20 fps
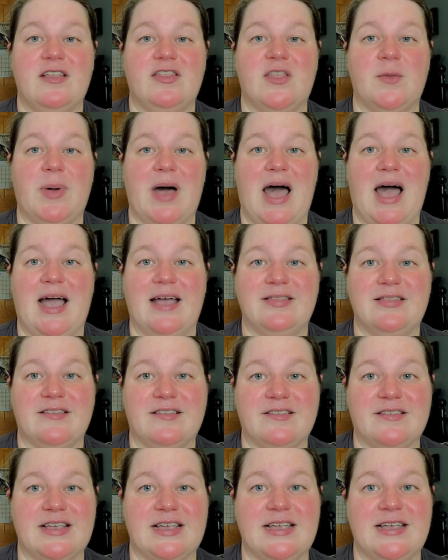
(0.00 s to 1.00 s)
the behind the
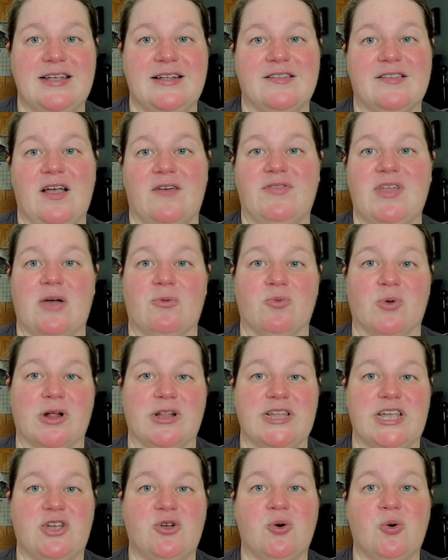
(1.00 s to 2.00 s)
scenes of that
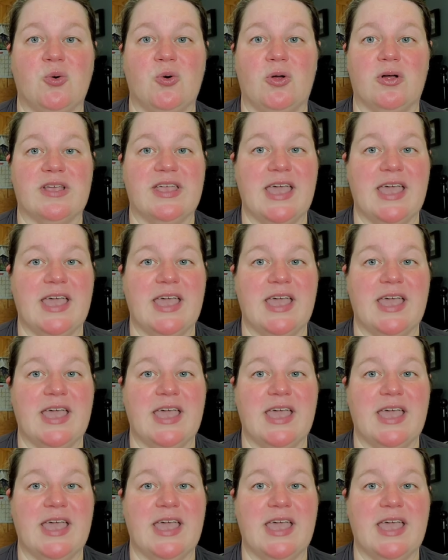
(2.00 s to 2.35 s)
really cool